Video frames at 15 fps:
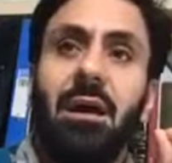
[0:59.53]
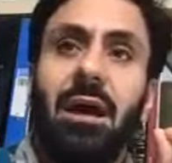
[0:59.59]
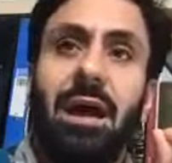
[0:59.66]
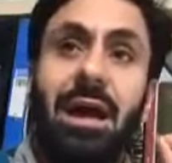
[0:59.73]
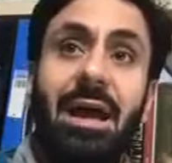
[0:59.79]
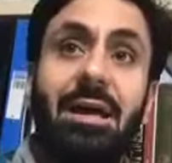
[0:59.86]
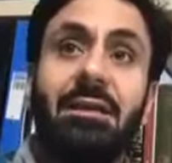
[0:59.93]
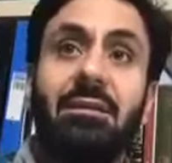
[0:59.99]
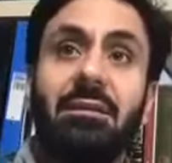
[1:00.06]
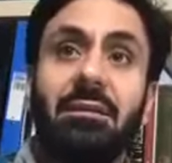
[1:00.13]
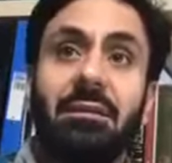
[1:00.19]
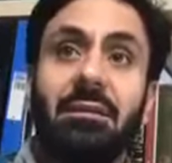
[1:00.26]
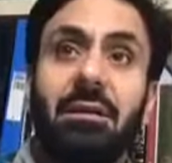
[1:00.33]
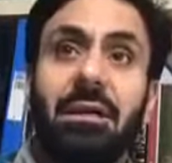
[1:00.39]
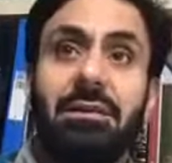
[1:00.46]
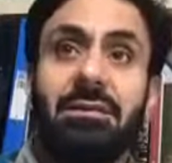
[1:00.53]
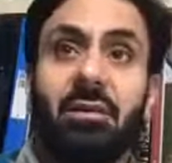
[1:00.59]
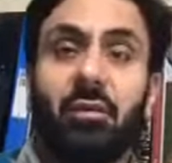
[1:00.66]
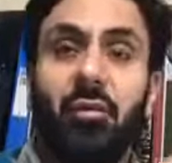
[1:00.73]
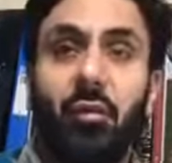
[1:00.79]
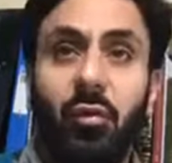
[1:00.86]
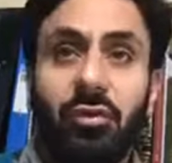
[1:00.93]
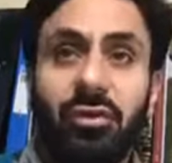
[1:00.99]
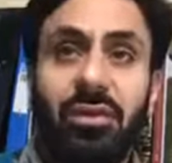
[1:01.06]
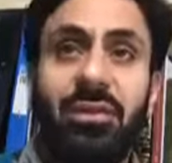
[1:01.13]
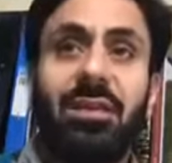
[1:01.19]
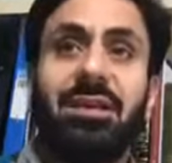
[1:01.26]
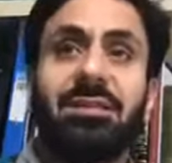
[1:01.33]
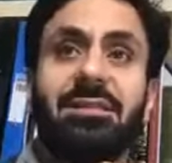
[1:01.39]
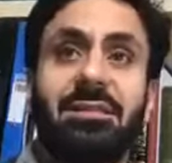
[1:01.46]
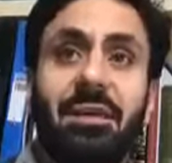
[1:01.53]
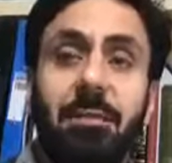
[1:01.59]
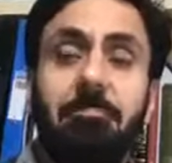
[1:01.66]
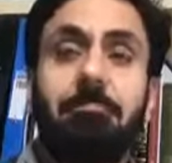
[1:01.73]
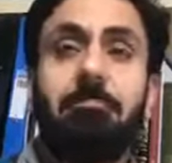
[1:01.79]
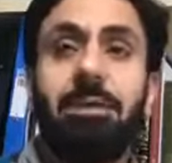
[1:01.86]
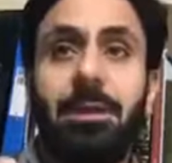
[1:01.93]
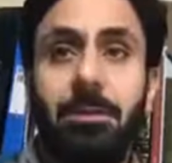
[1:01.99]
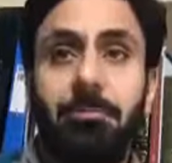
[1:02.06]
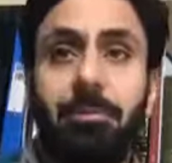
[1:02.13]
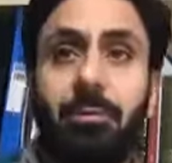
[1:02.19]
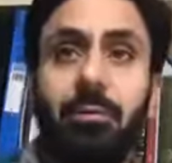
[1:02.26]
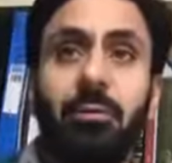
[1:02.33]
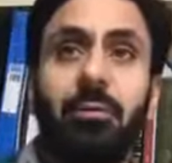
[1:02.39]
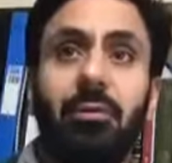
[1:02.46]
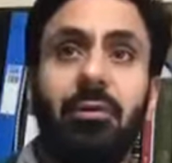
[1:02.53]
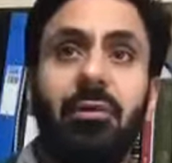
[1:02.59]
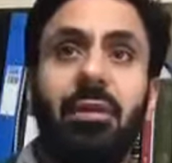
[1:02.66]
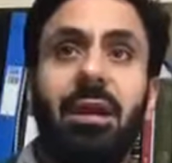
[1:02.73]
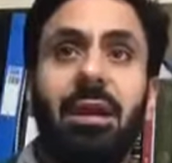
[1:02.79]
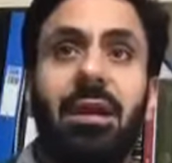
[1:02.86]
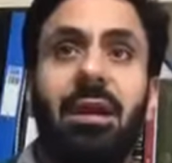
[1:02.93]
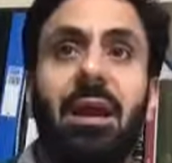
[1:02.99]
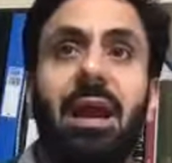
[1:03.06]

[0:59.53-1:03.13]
And it's unfortunate that some people, they